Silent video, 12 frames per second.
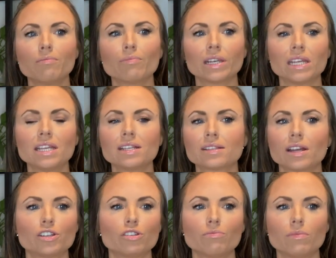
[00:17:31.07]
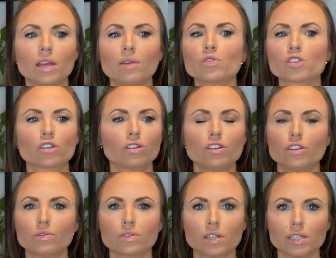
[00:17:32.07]
But he said to me he was gonna
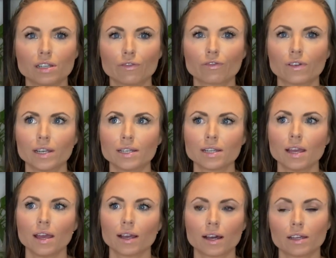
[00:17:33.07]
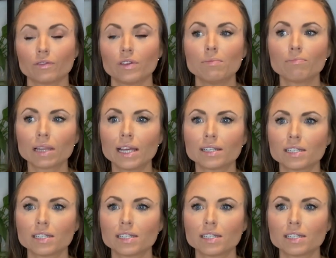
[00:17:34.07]
use a different kind of implant.